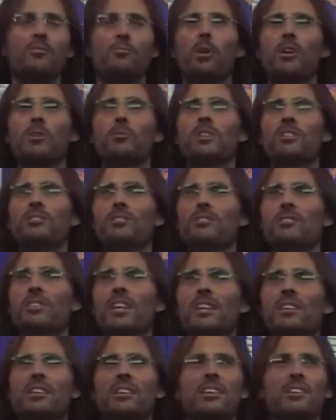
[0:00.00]
And what do we do
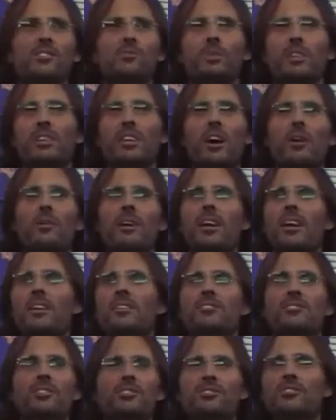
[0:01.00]
then? Is we go ahead and